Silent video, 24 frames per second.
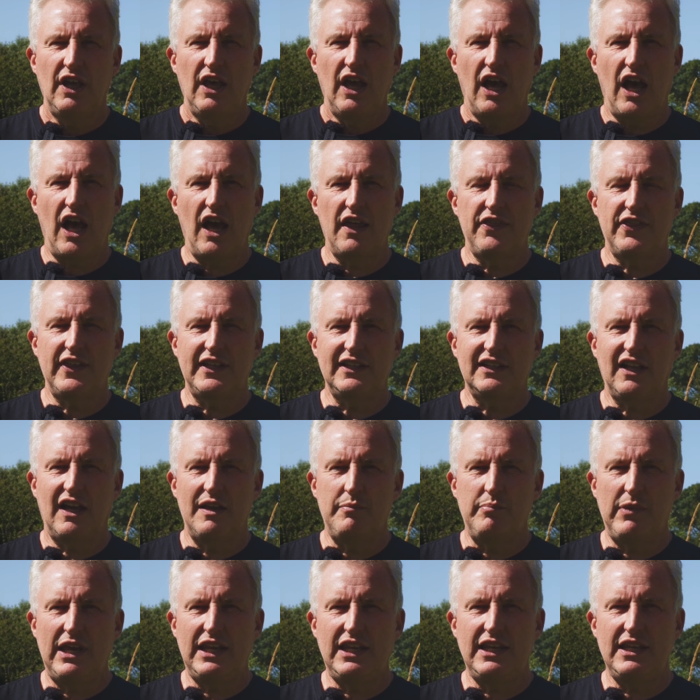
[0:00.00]
I think,
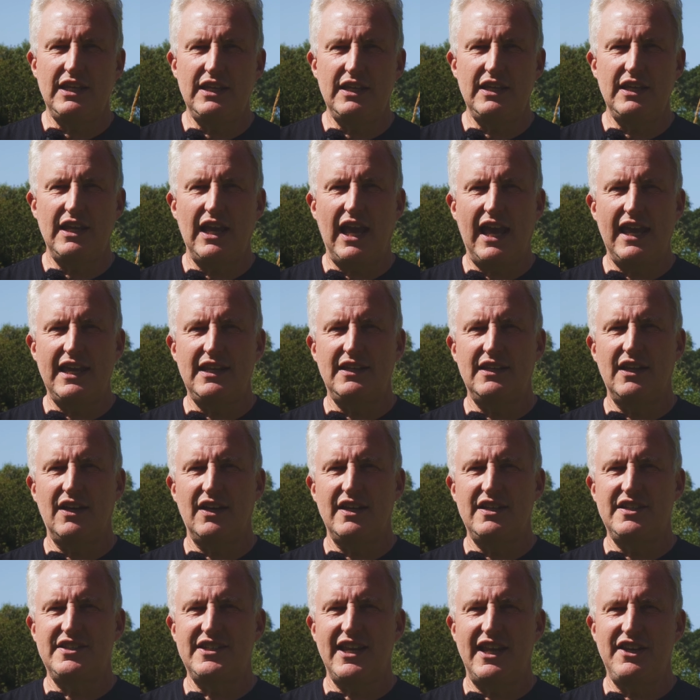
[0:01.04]
like many 8,
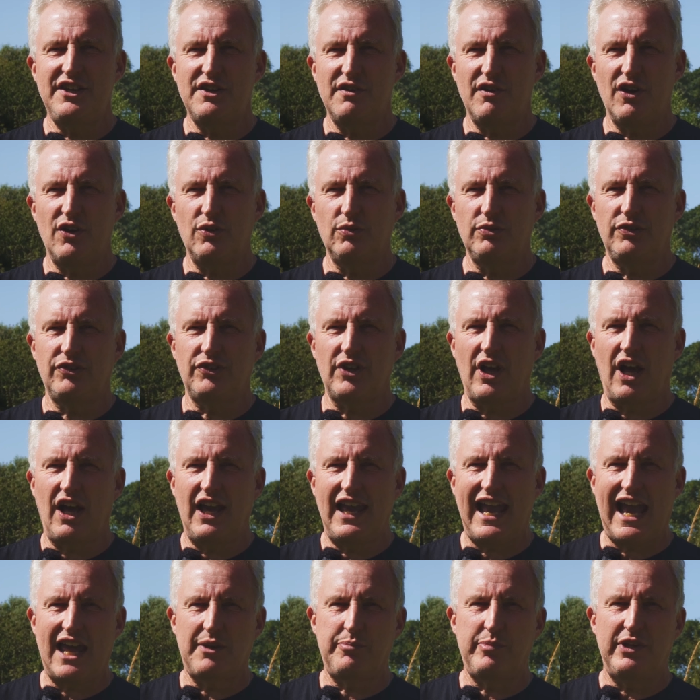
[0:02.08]
9, 10-year-olds, I
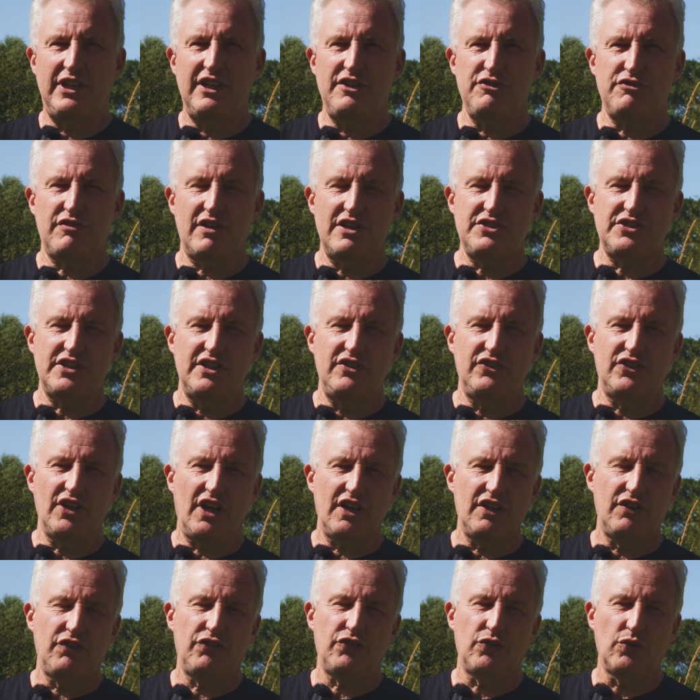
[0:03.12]
had been interested in
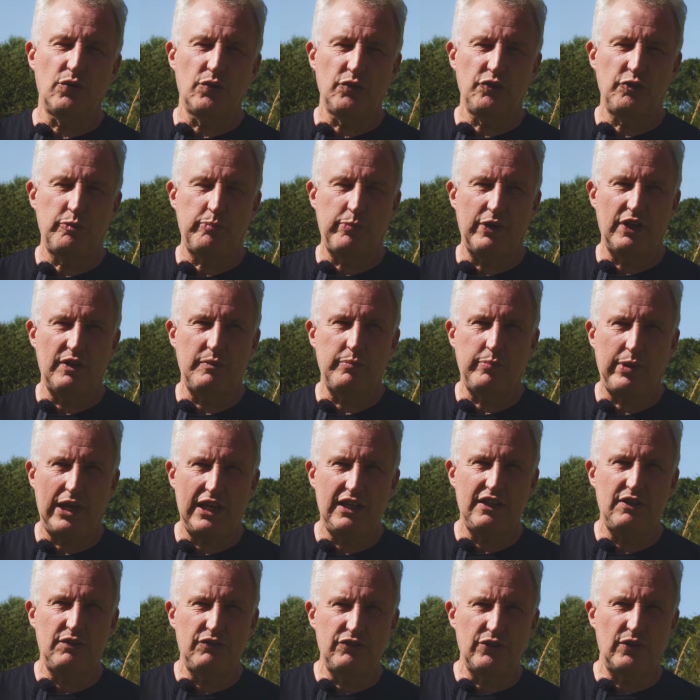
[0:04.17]
dinosaurs, but
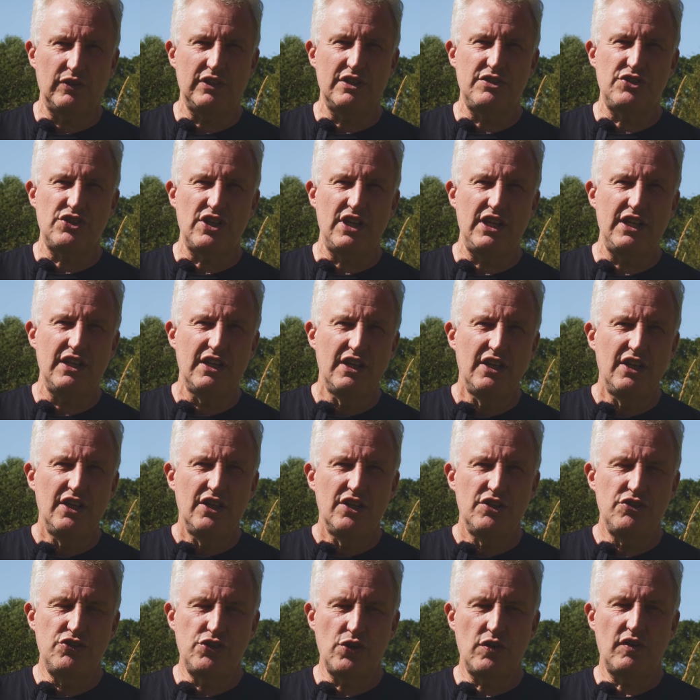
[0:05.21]
paleontology
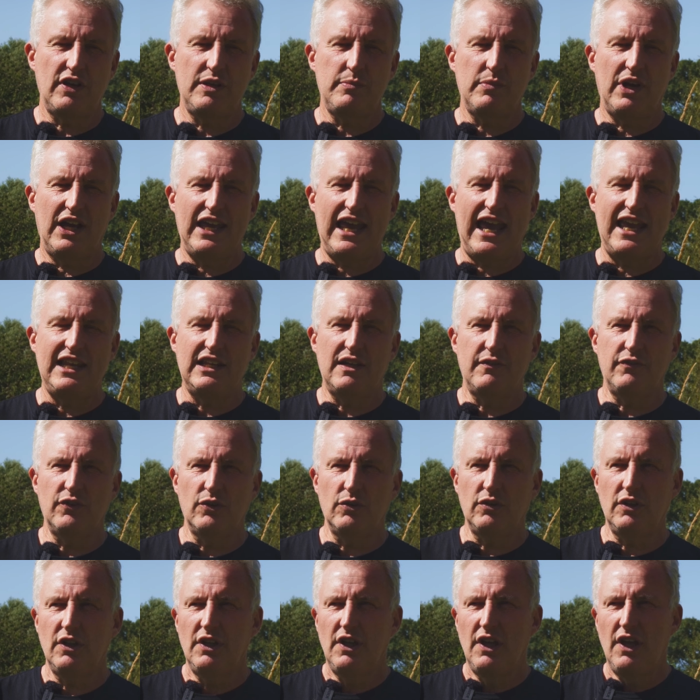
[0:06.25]
during my
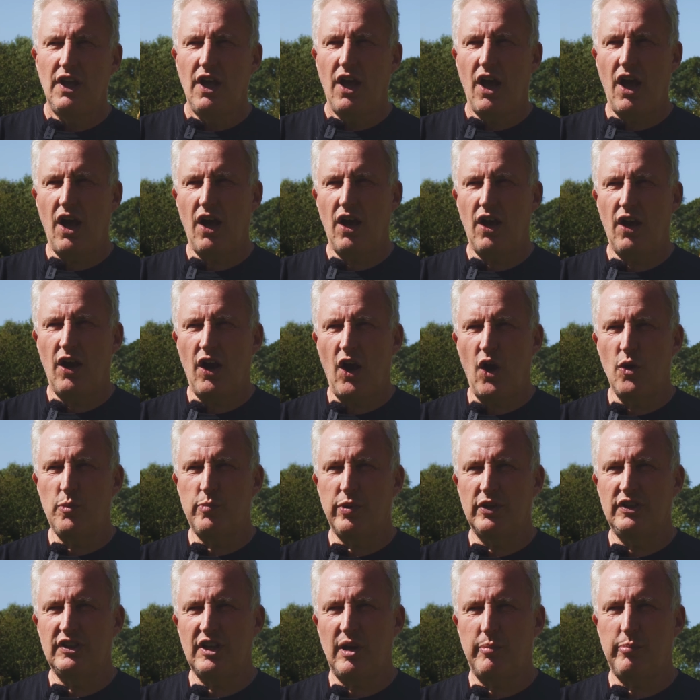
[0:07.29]
A-level
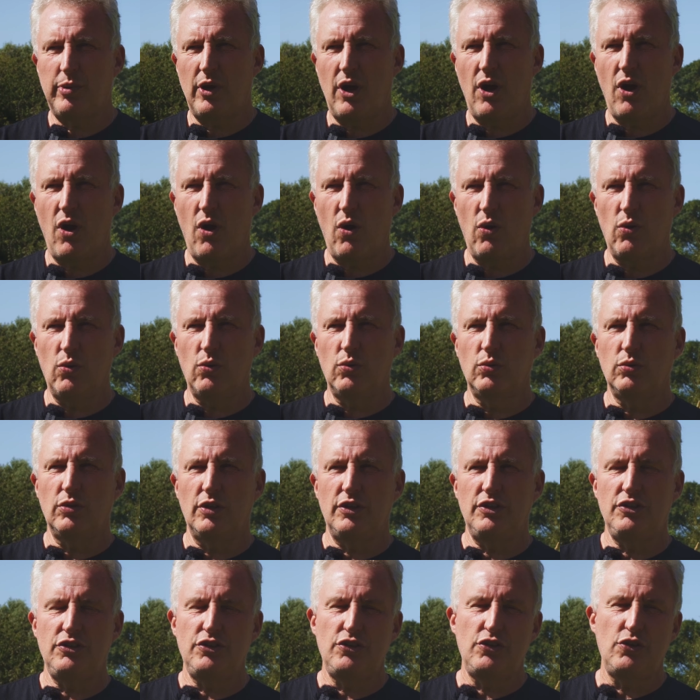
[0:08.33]
opened up a whole
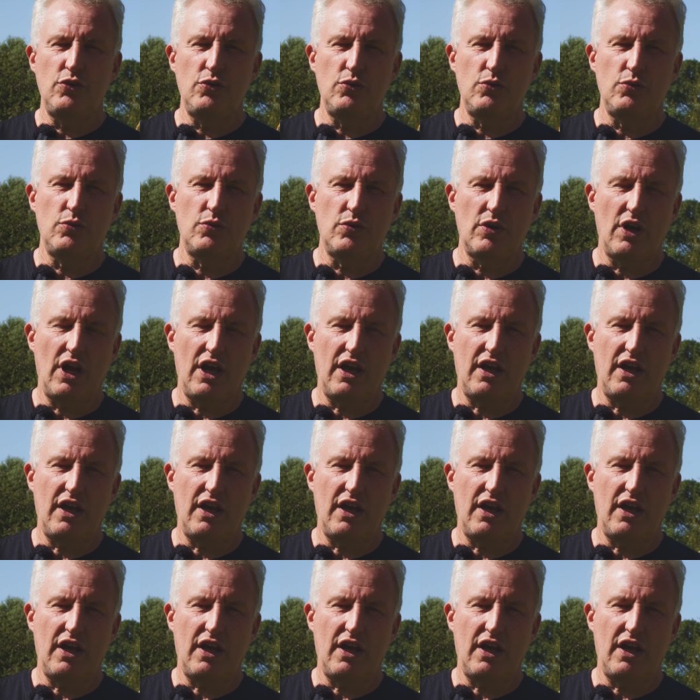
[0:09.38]
new